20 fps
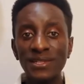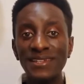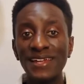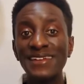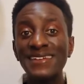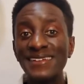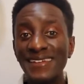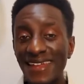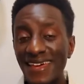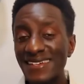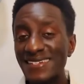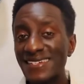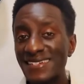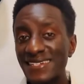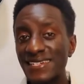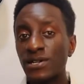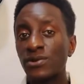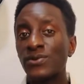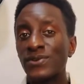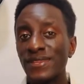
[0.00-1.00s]
the
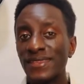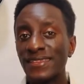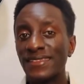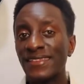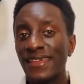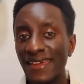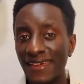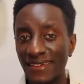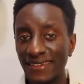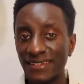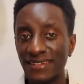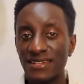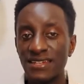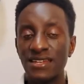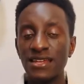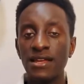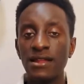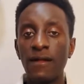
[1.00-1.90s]
necessary things